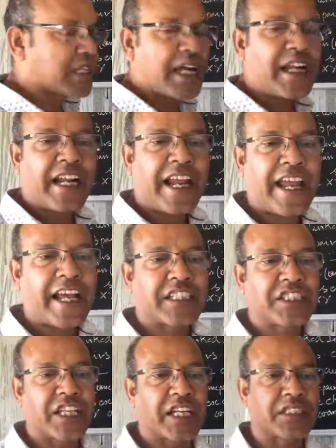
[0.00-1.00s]
are
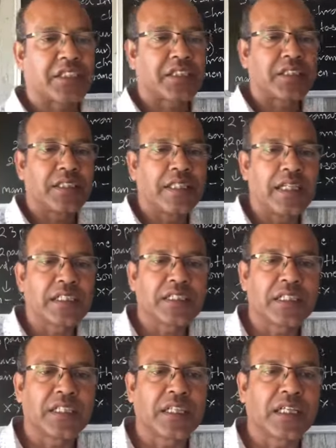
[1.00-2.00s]
XX, that is
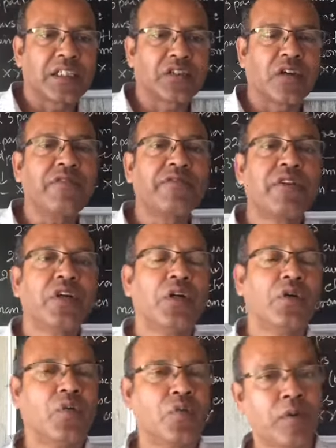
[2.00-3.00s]
in the case of
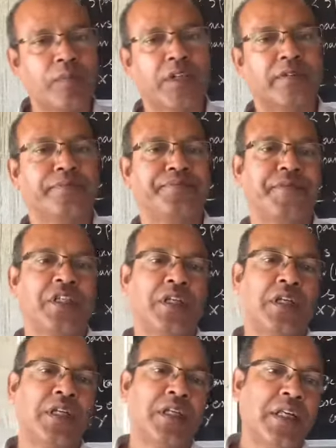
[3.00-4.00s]
woman.
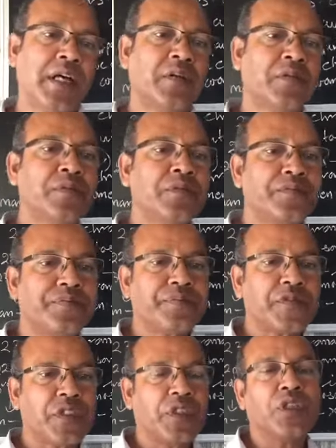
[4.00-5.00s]
Now,
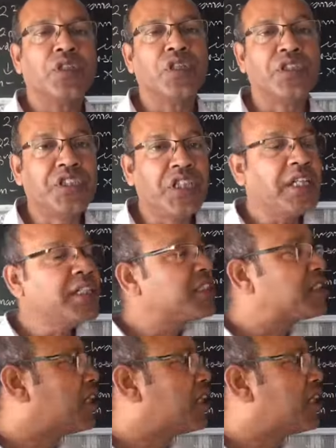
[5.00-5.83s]
the genes